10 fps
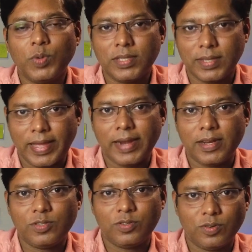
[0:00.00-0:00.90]
towards a
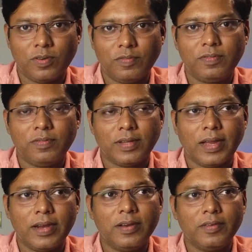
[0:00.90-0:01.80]
catastrophe,
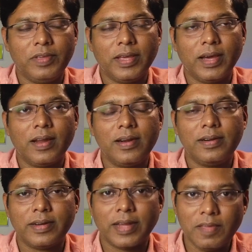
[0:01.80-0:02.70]
and we are
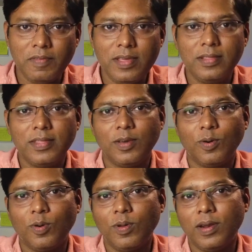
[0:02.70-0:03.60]
driving the
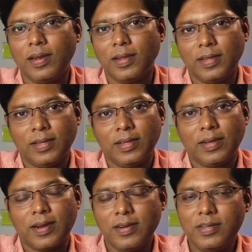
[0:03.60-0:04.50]
whole
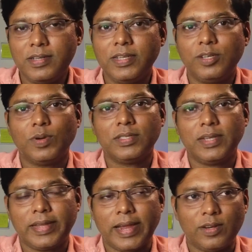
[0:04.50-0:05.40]
country towards
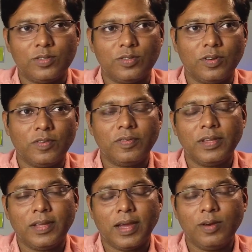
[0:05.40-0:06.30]
that catastrophe.
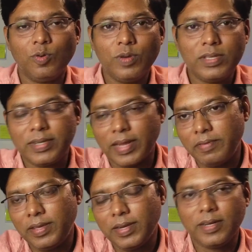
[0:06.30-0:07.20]
And who is
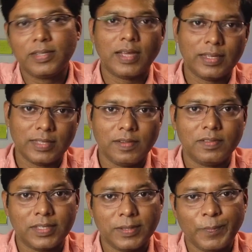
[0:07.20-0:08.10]
driving it? It is
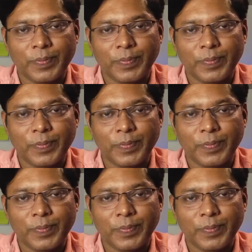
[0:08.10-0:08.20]
ourselves.